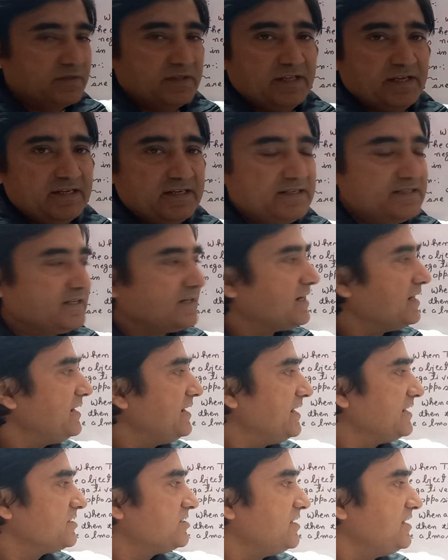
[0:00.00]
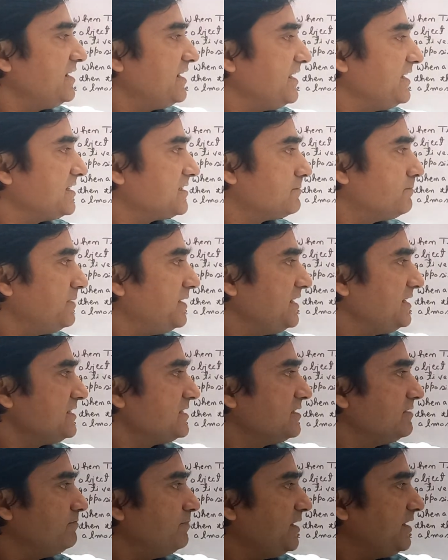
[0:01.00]
there is a conduction takes
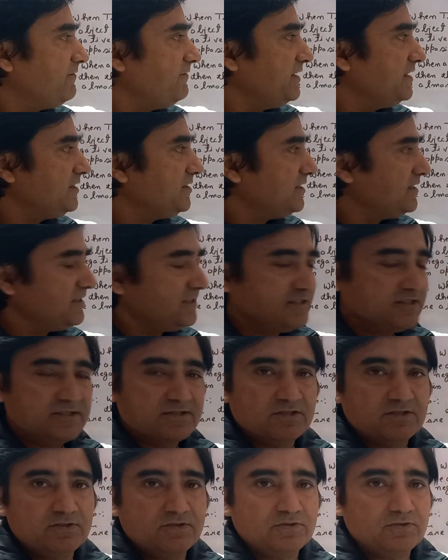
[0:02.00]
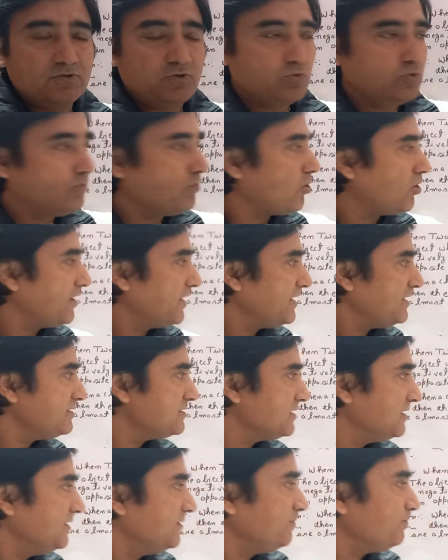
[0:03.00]
place between these two
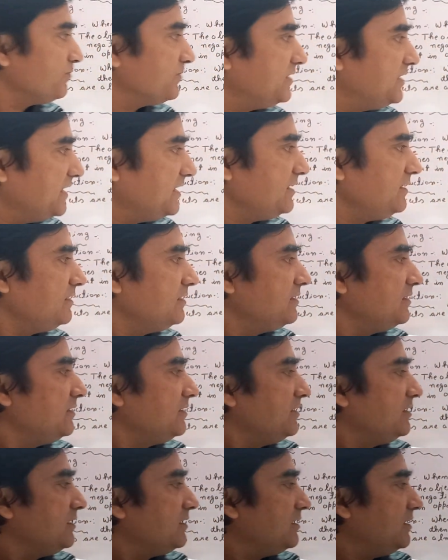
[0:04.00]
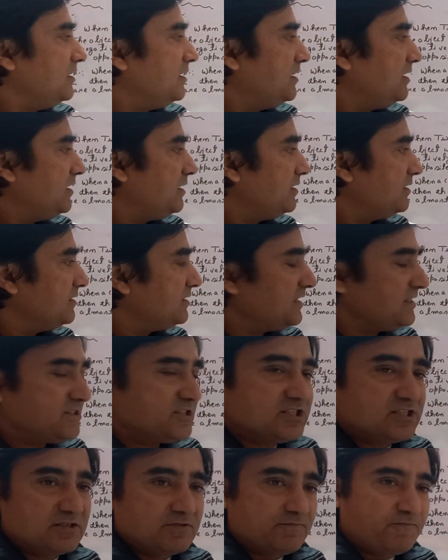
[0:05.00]
bodies, then
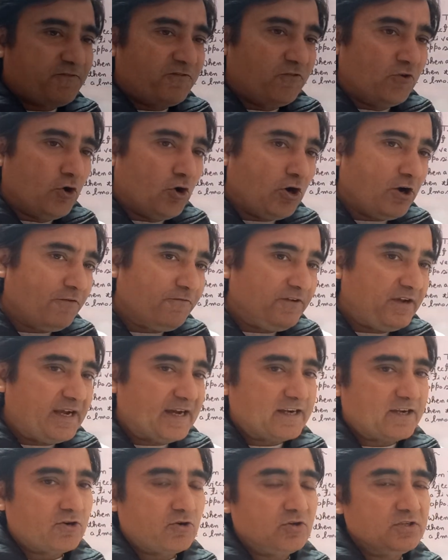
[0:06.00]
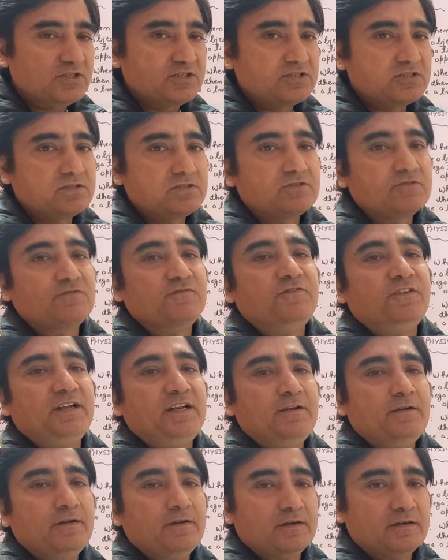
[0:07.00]
the flow of electrons
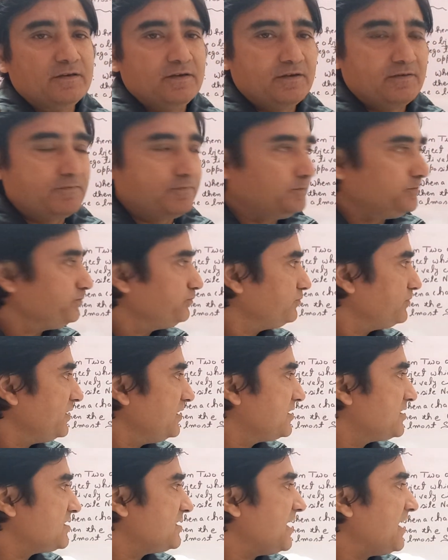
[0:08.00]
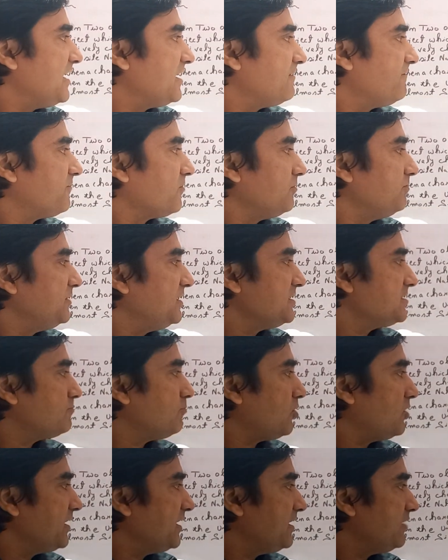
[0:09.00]
will start from this
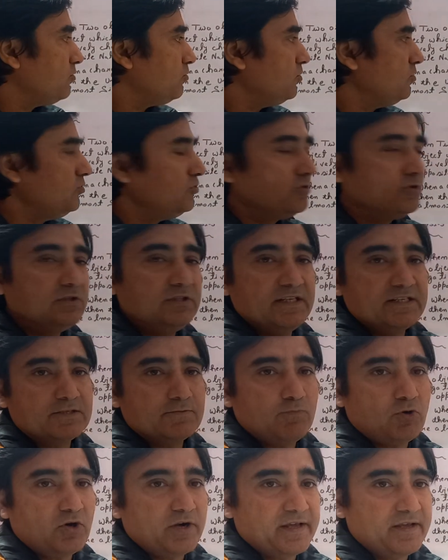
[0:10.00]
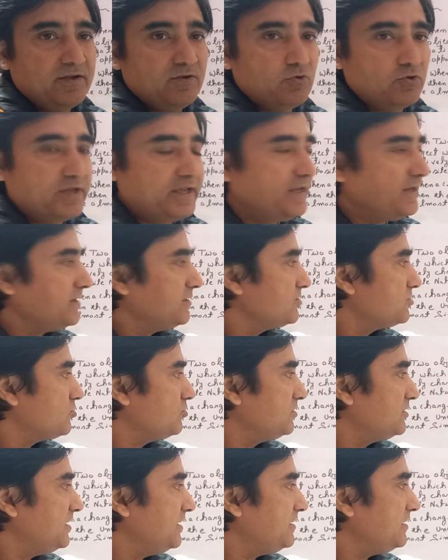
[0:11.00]
body to this body. Okay, so
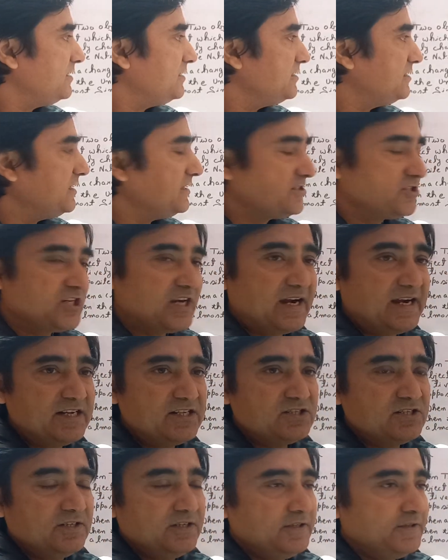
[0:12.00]
the charge